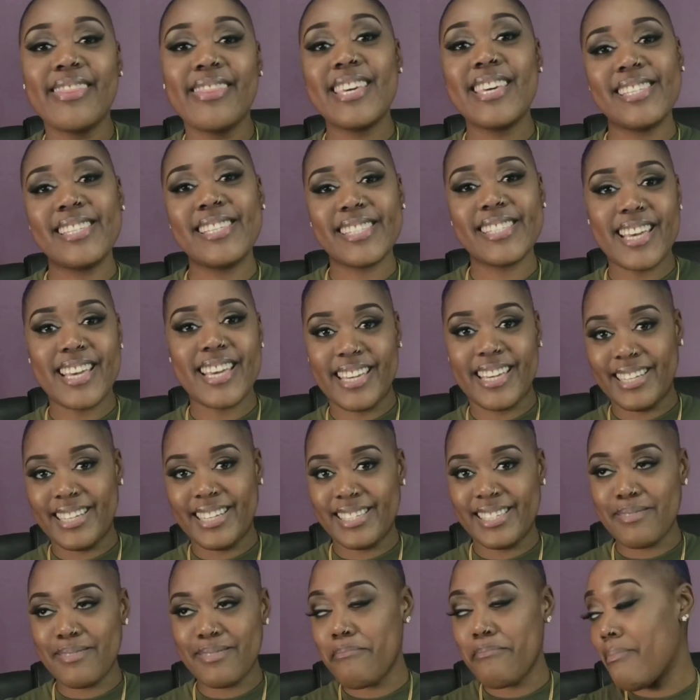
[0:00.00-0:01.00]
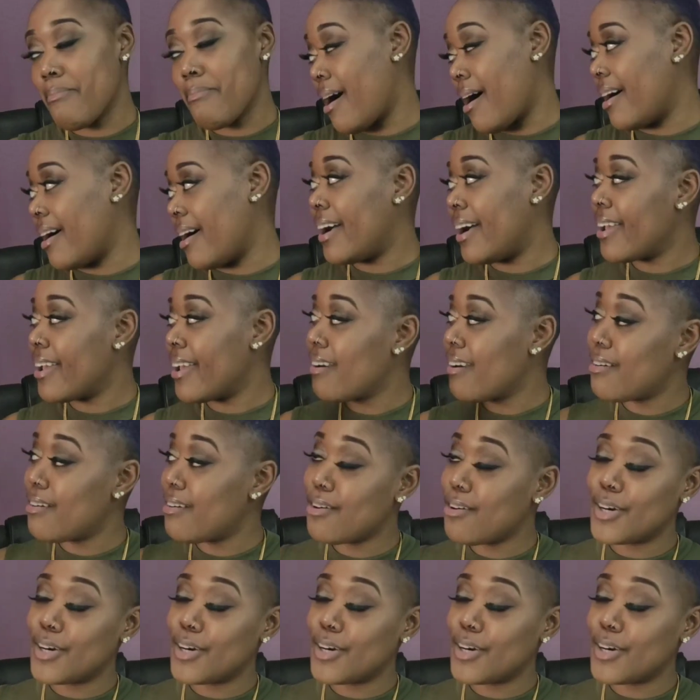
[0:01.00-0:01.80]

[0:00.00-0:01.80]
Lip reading: This is my